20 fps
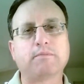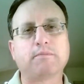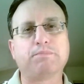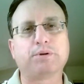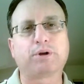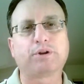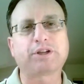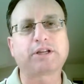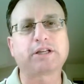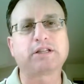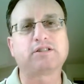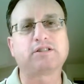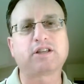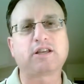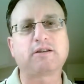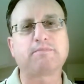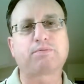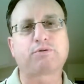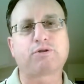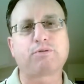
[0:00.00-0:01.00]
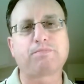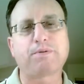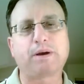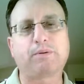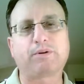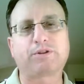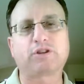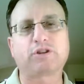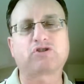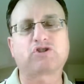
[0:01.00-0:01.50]
Building a deep bullpen
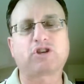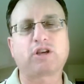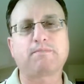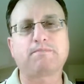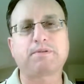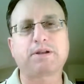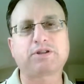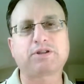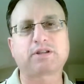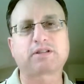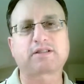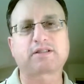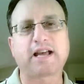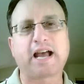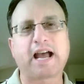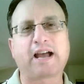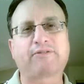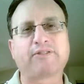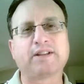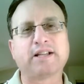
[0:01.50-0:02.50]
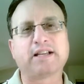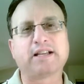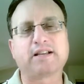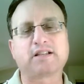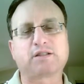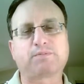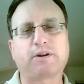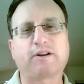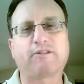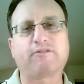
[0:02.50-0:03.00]
with a cheap pitching staff
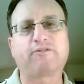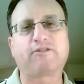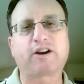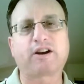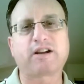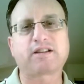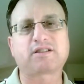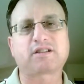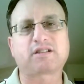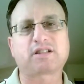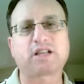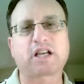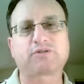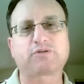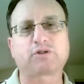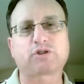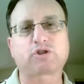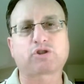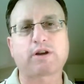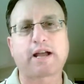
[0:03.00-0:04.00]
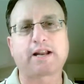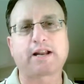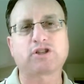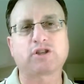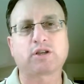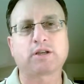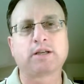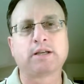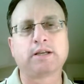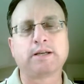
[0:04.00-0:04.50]
has been a very successful
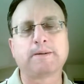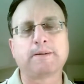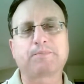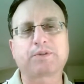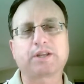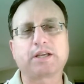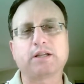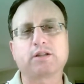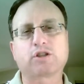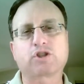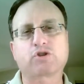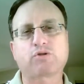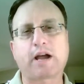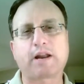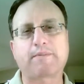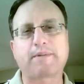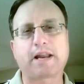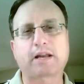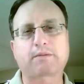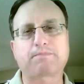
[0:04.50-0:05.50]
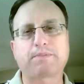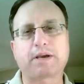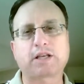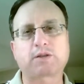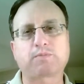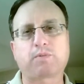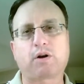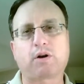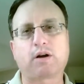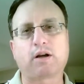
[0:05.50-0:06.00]
strategy in Strat-O-Matic
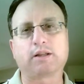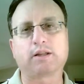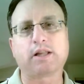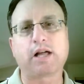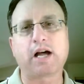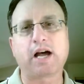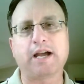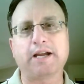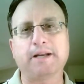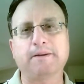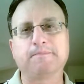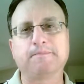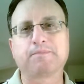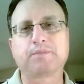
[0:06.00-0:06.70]
Baseball Online.